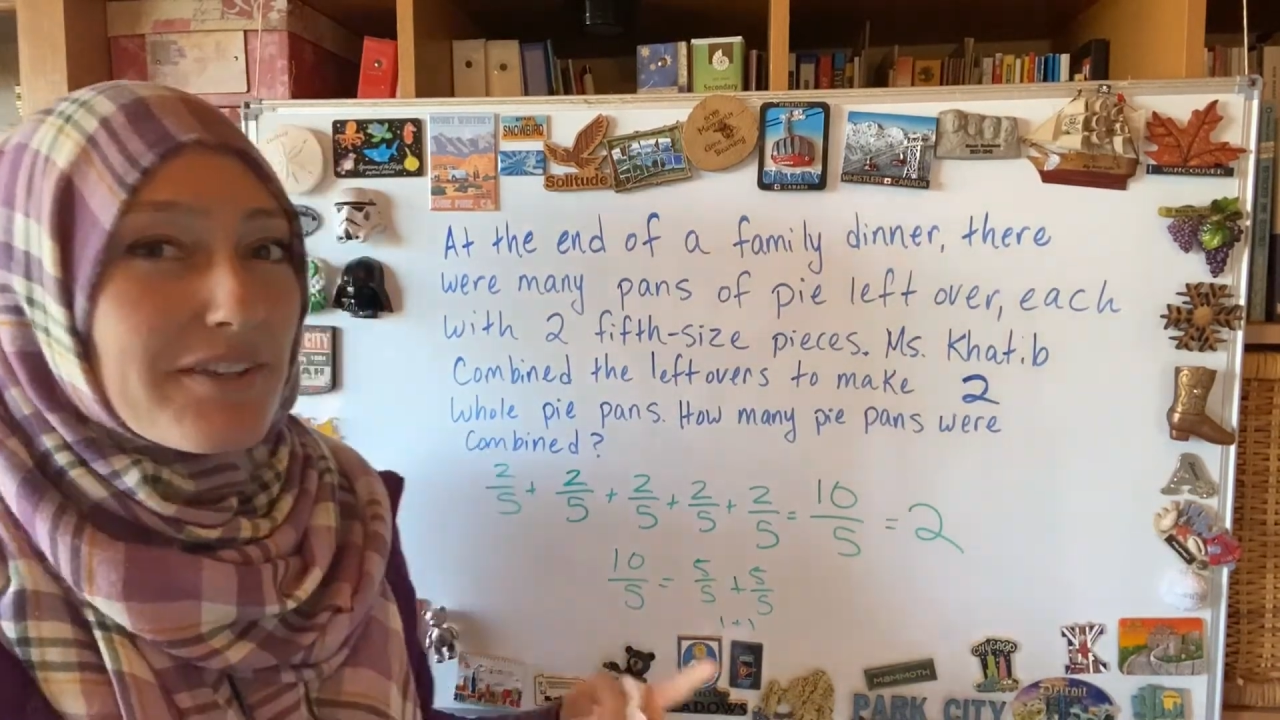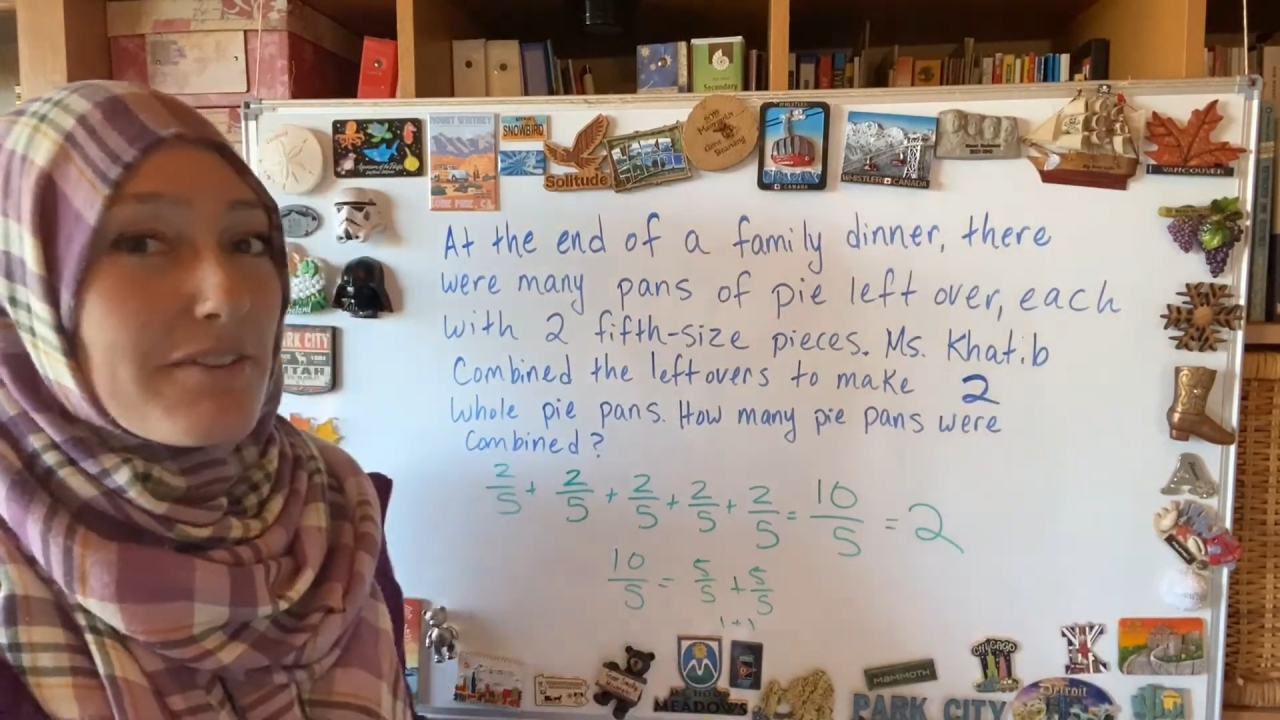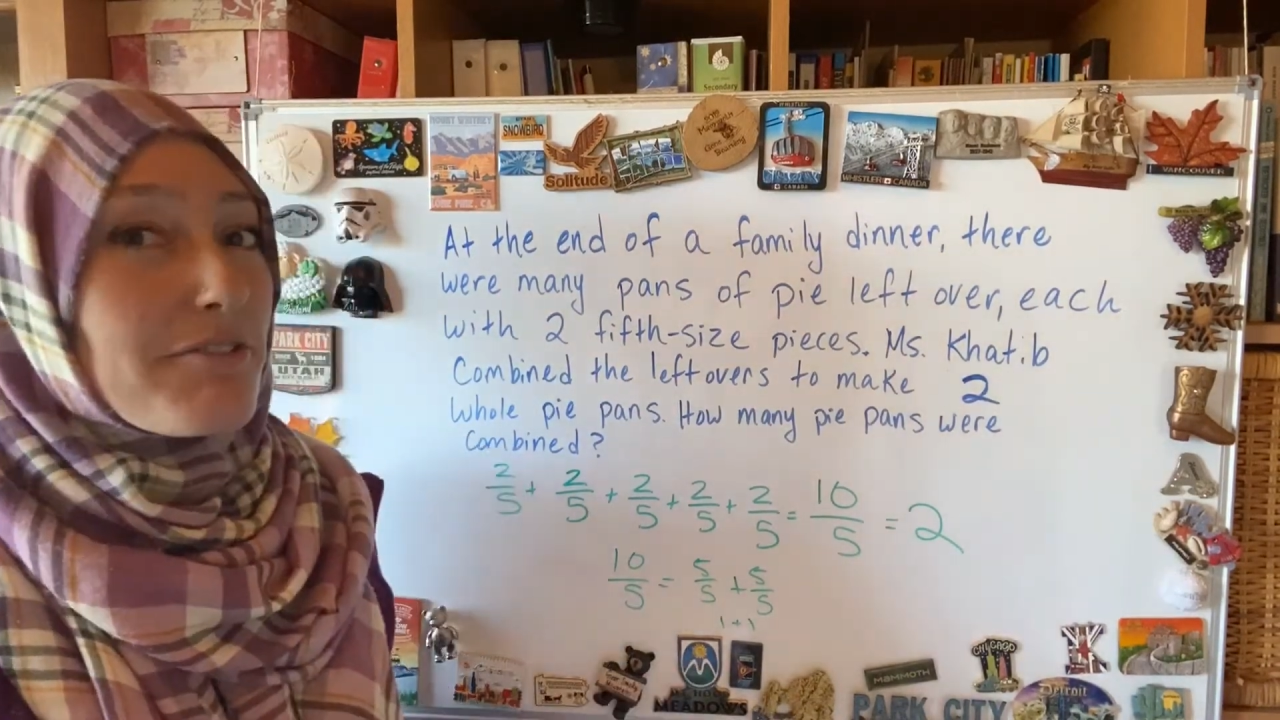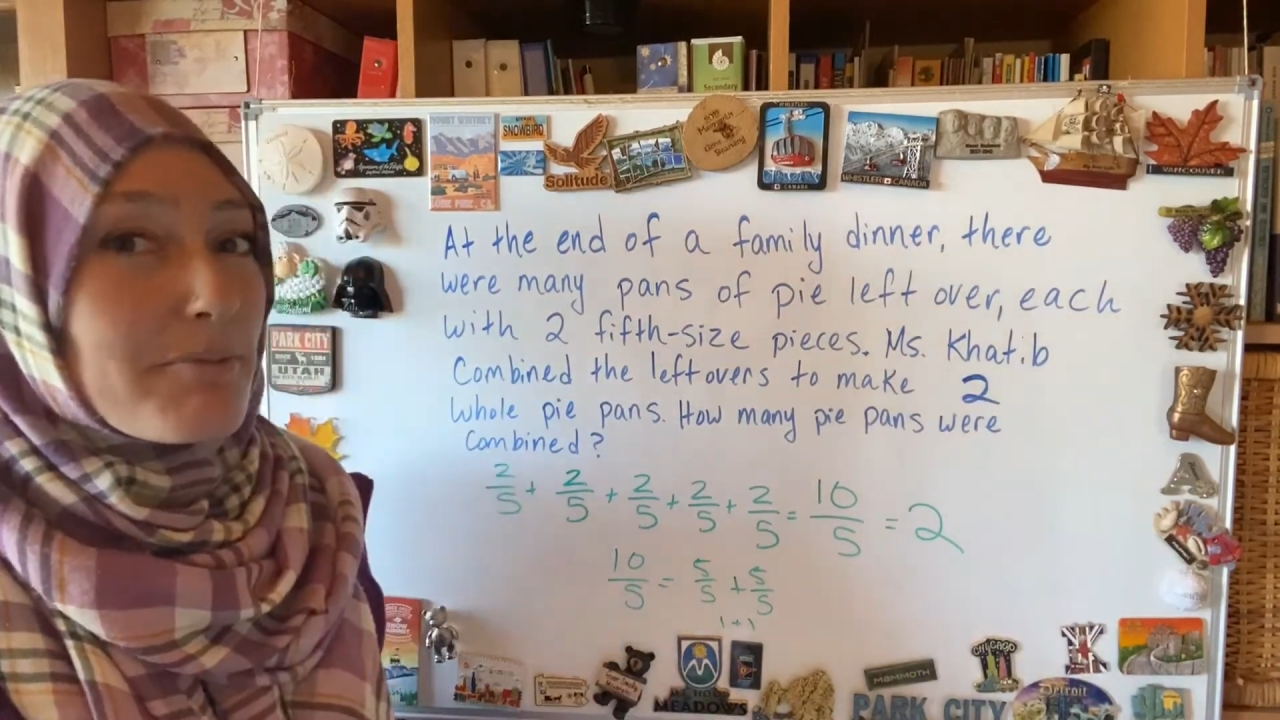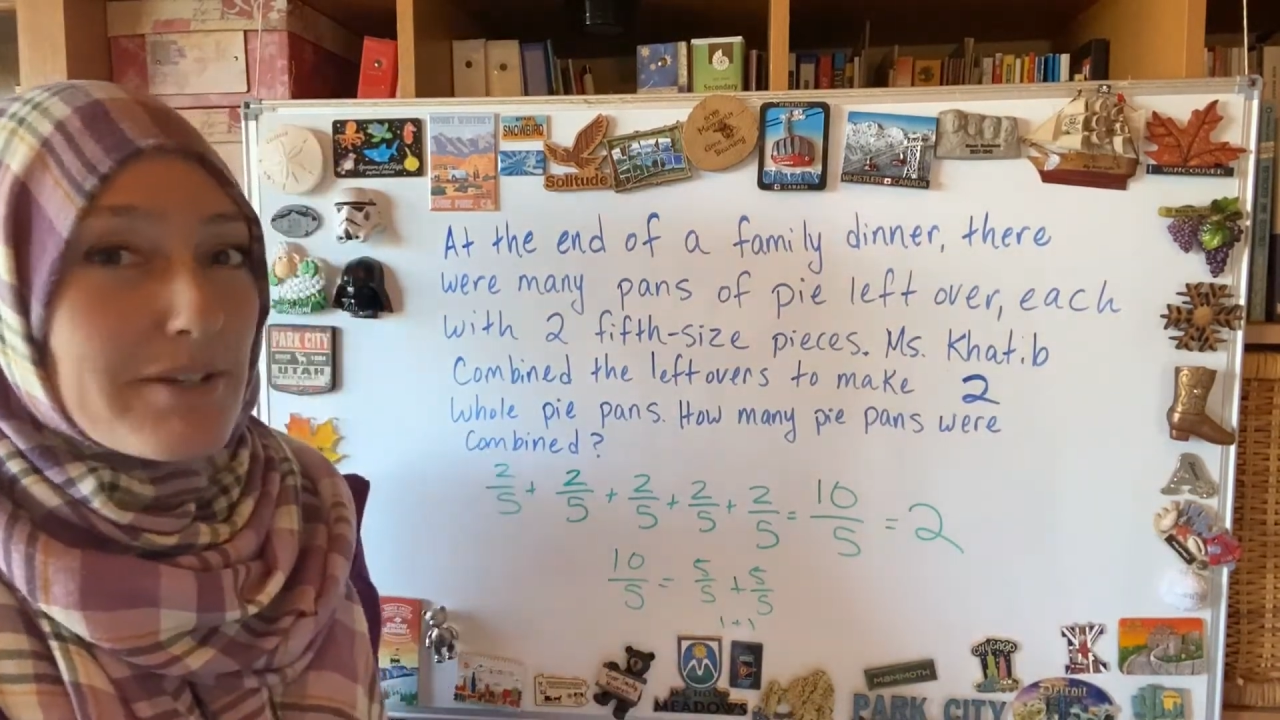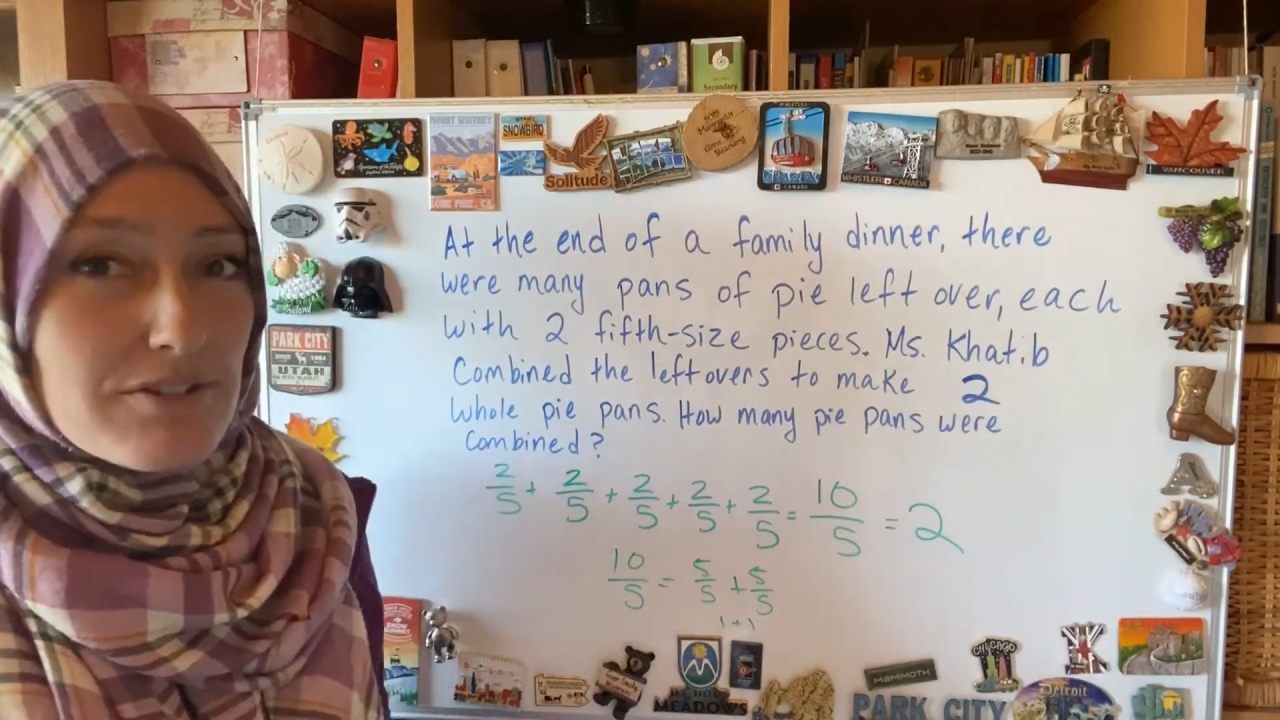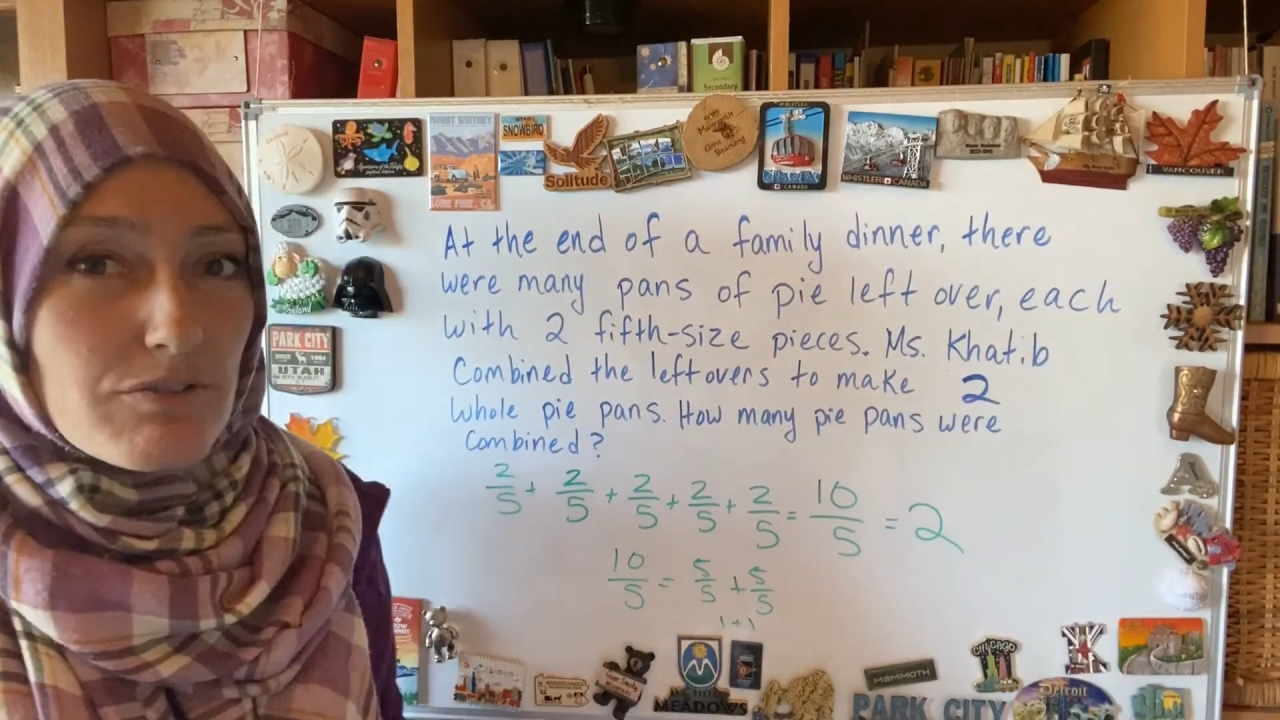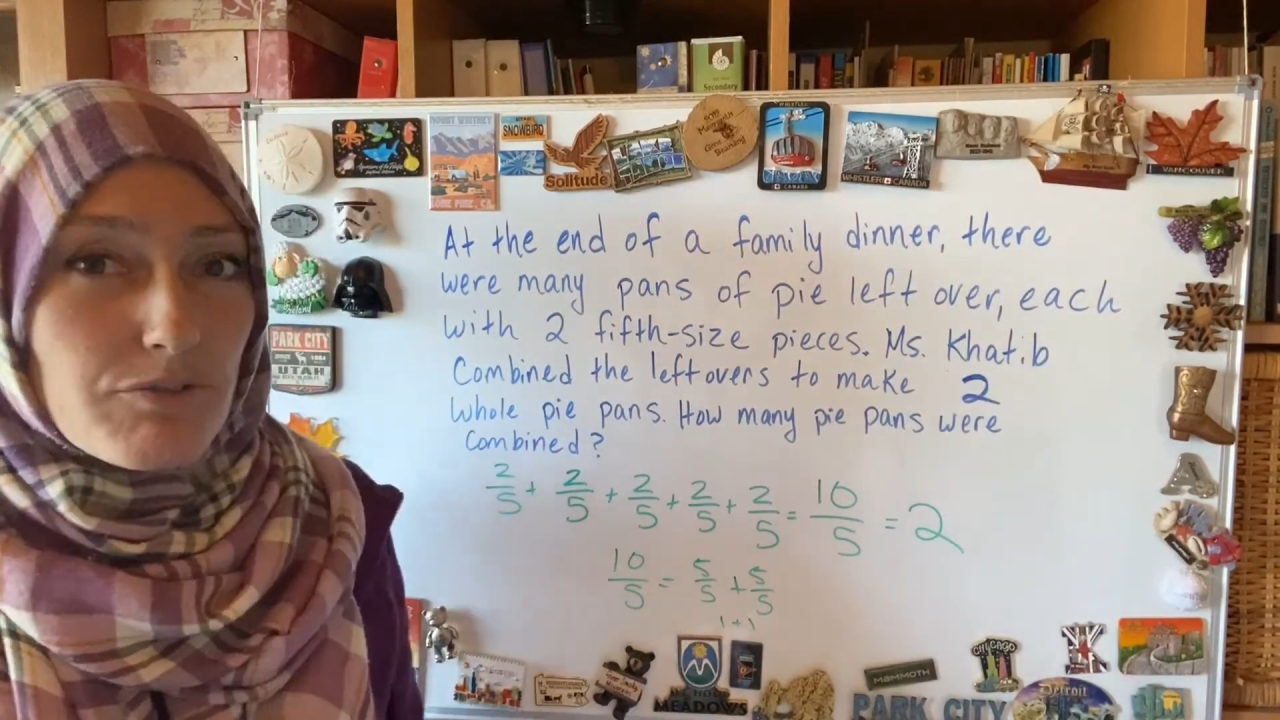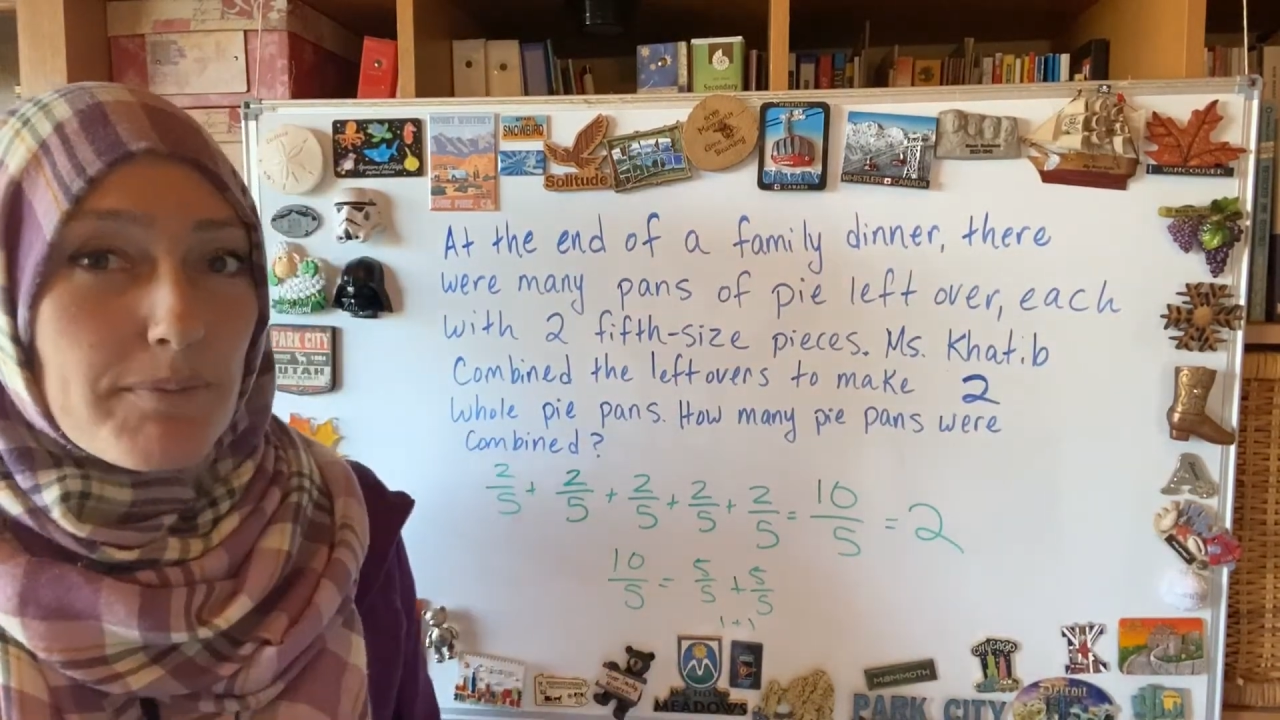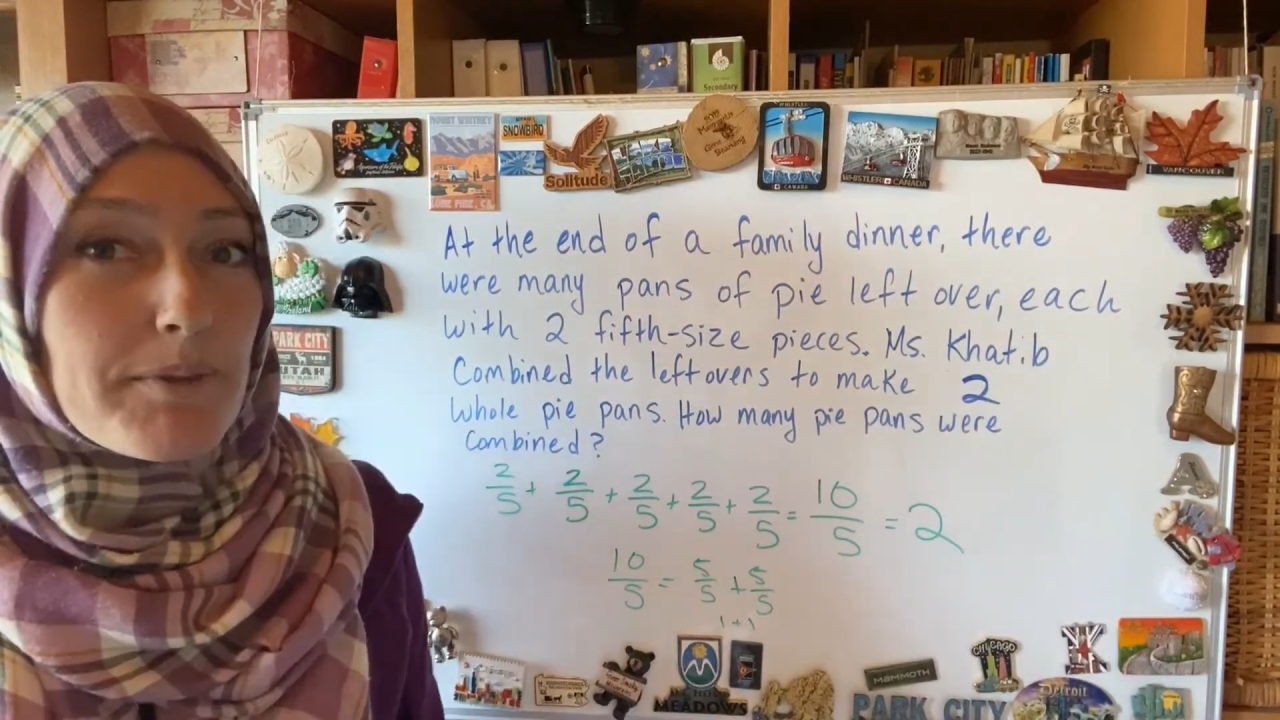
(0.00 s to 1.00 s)
information
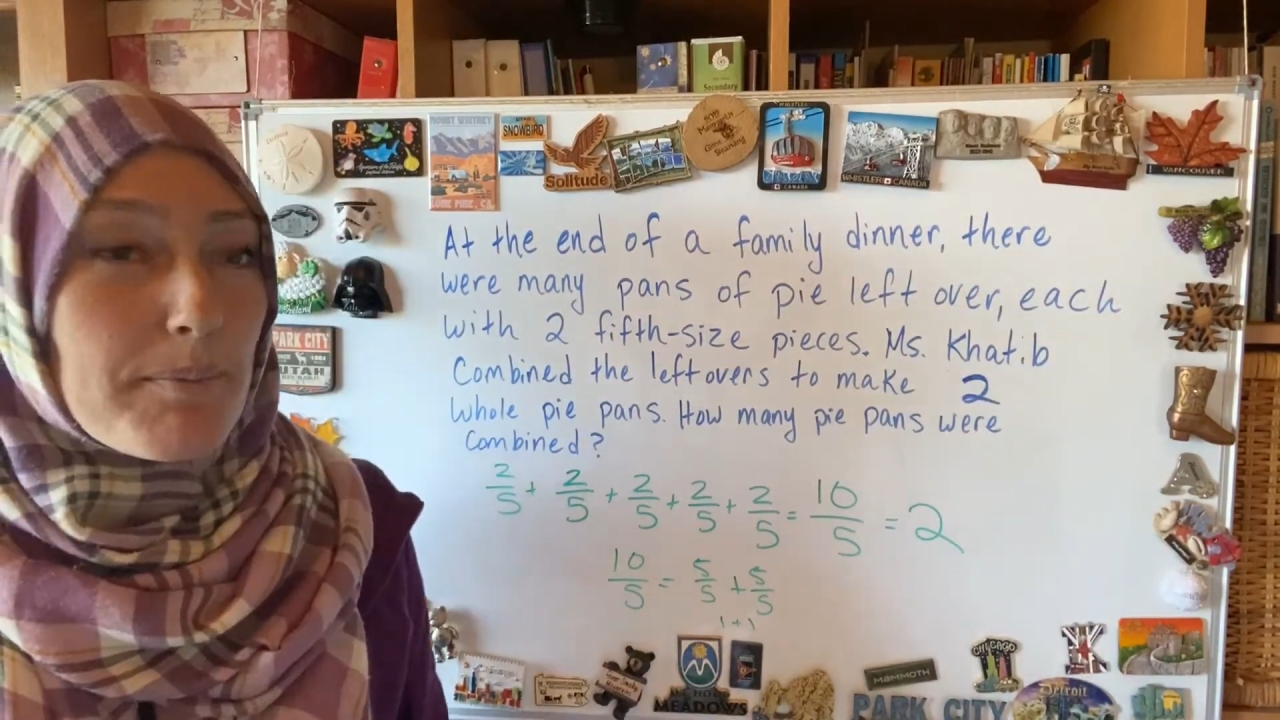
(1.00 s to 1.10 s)
from the